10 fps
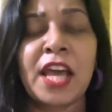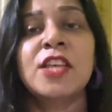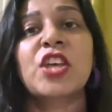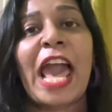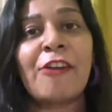
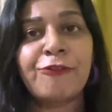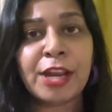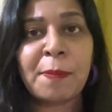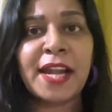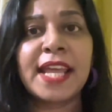So
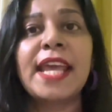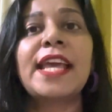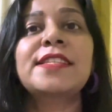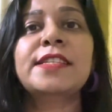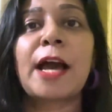everybody
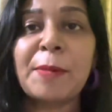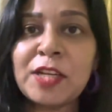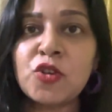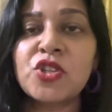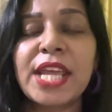is coming
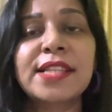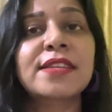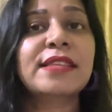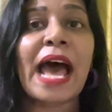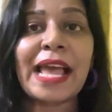to take
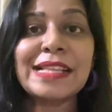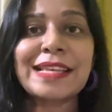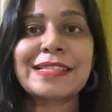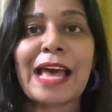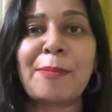this IELTS
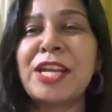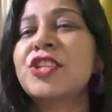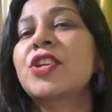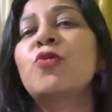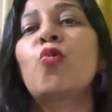
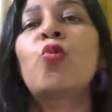examination